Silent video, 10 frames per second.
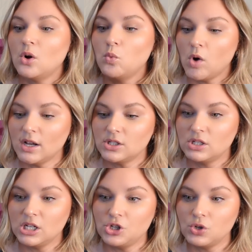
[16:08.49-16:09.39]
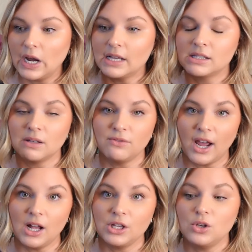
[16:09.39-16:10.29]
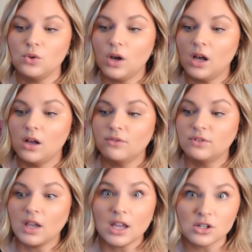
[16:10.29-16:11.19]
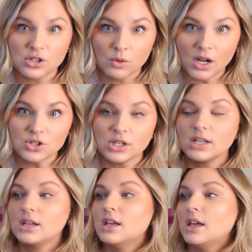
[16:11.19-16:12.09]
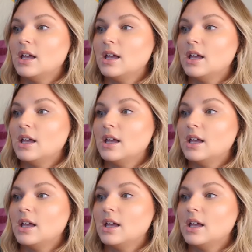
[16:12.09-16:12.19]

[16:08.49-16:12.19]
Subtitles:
want to teach you guys the value of gauge swatching